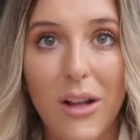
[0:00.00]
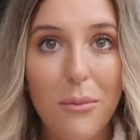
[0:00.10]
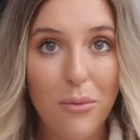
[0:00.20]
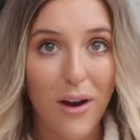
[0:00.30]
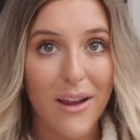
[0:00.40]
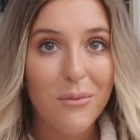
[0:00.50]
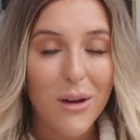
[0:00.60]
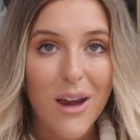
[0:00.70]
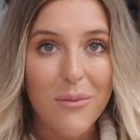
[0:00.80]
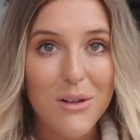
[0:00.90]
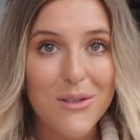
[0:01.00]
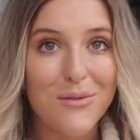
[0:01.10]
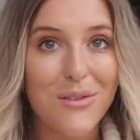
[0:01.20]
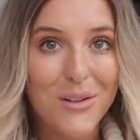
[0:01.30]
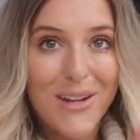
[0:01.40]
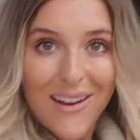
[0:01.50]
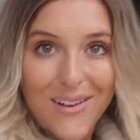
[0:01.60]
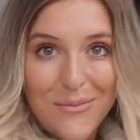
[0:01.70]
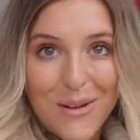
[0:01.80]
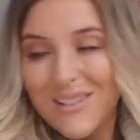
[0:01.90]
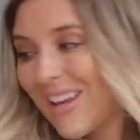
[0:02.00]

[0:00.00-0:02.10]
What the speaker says: Really praying my camera doesn't fall down, but